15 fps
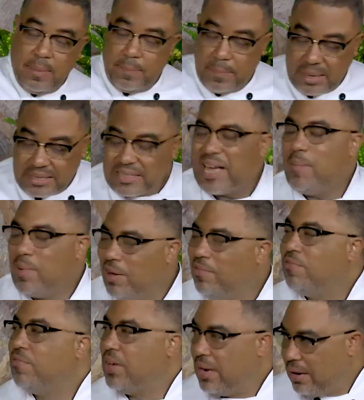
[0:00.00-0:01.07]
Balsamic
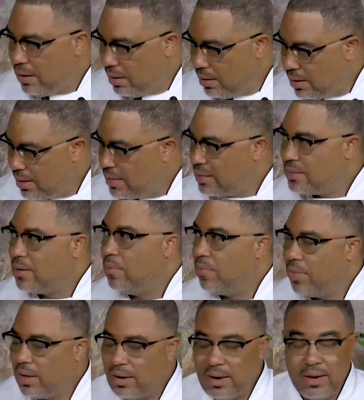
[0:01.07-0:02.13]
vinegar is
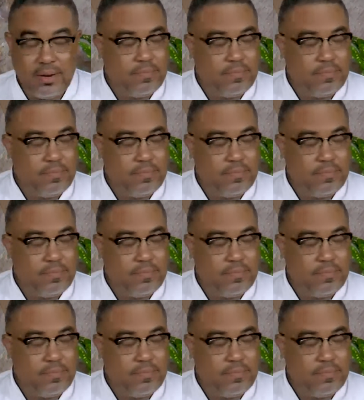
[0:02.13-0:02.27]
something that